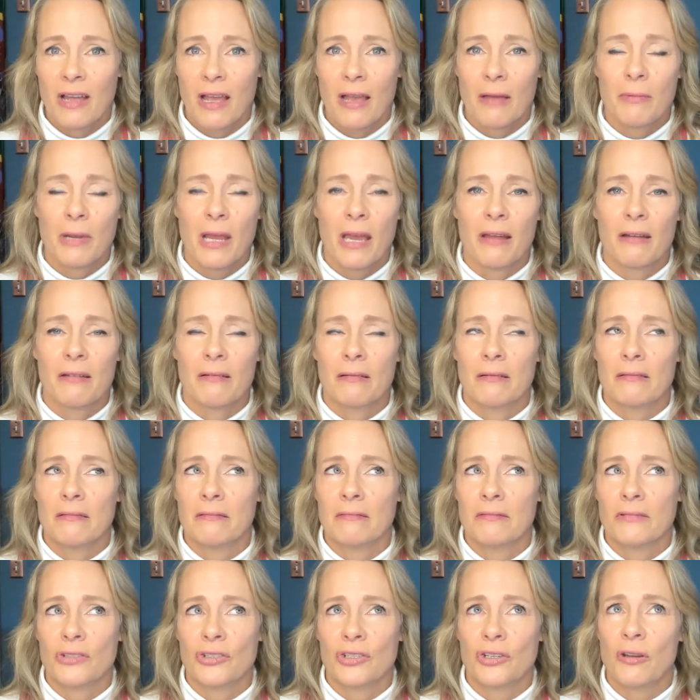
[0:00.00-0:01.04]
I'm not
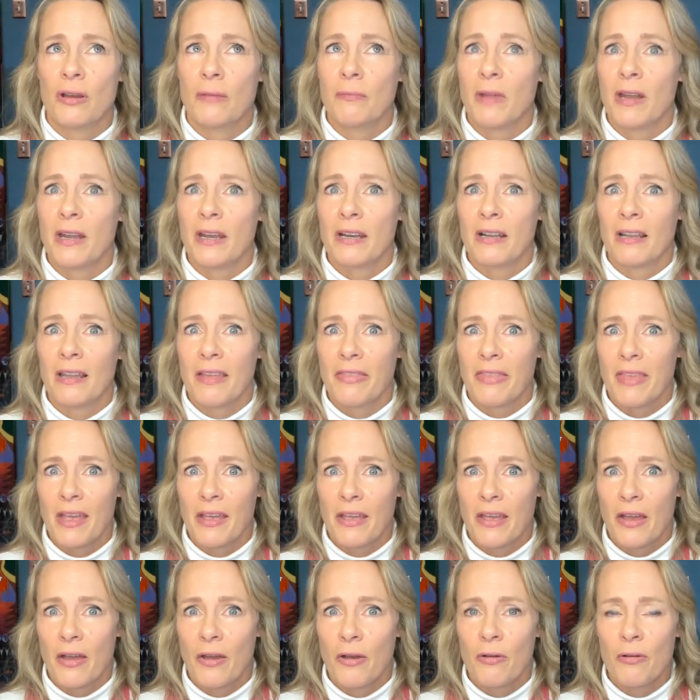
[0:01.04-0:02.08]
sure I'm ready to let that
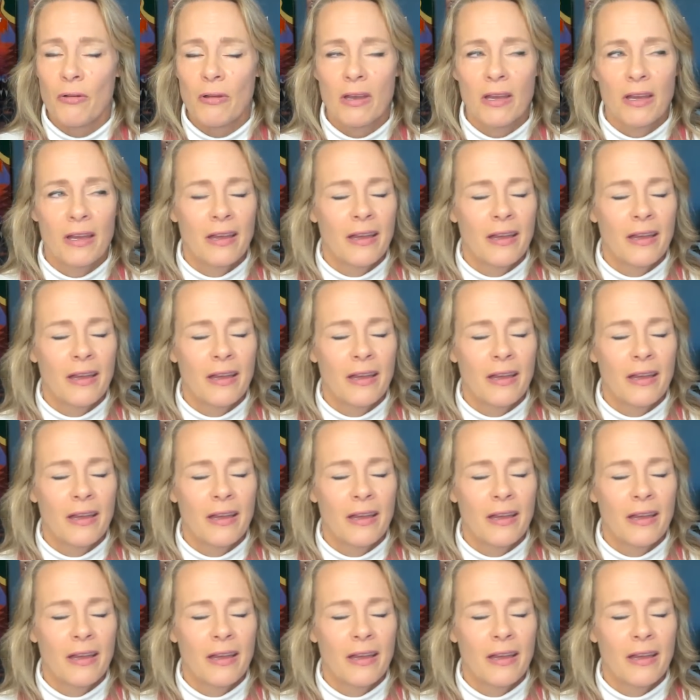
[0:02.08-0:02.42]
go.